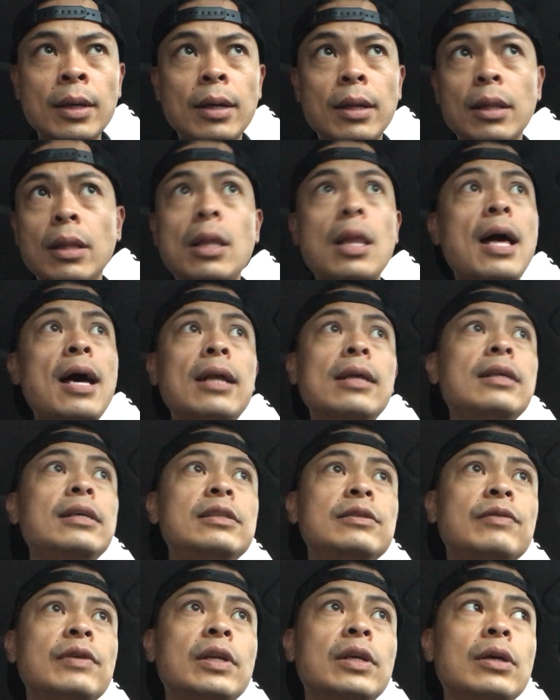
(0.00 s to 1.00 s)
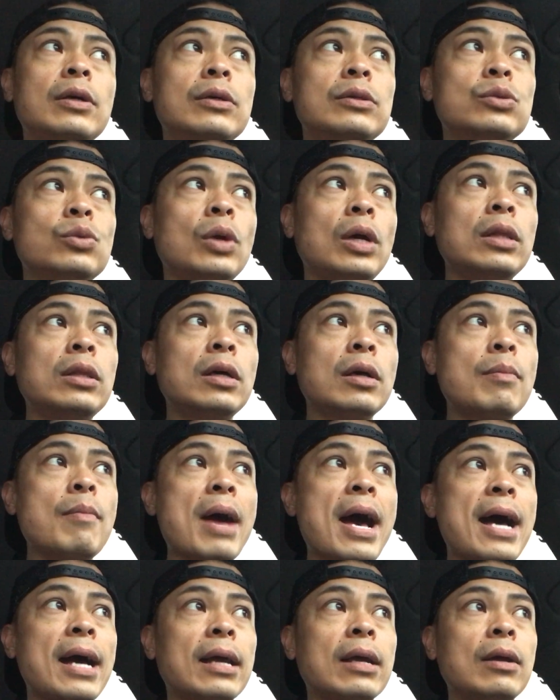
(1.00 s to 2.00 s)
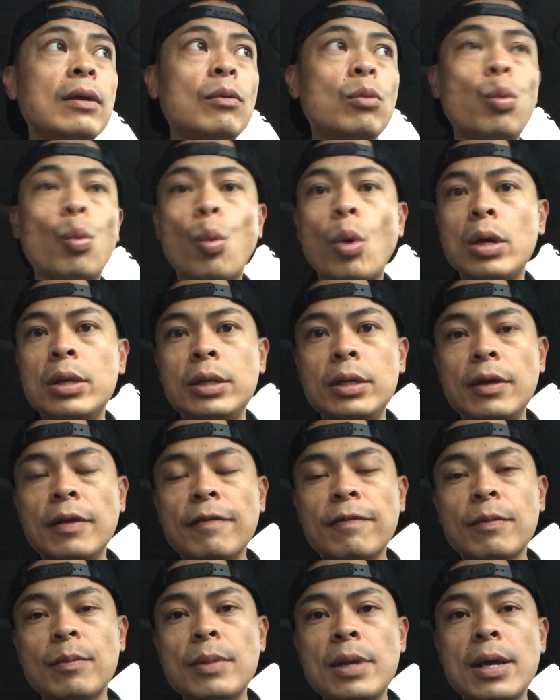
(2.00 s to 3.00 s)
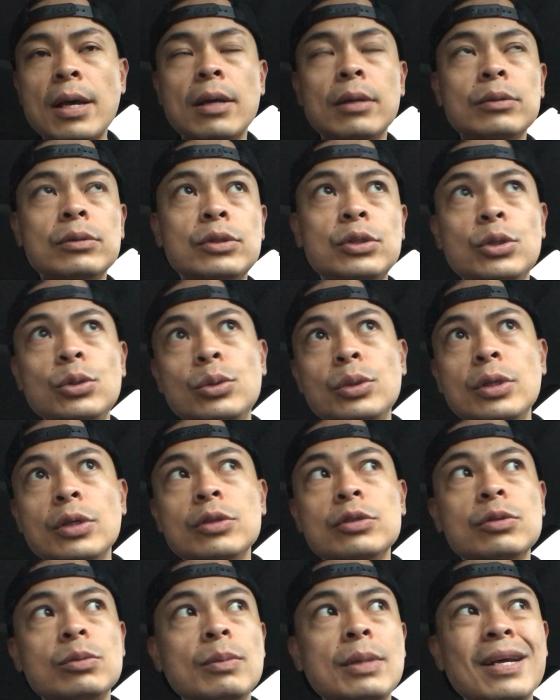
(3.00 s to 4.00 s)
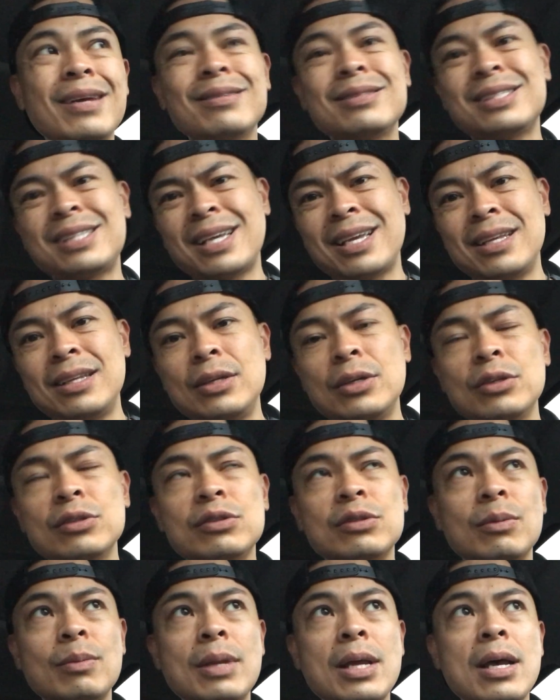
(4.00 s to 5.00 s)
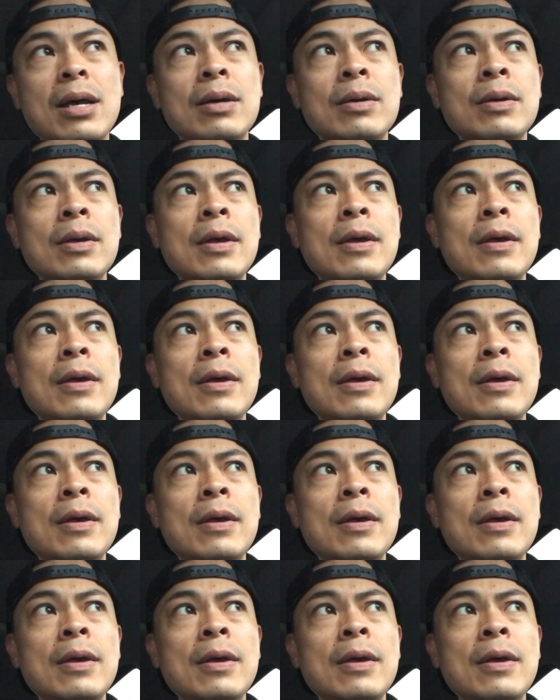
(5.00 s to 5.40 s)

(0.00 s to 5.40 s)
A lot of these videos, when I look back 1 year from now, 2 years from now, 10 years from now,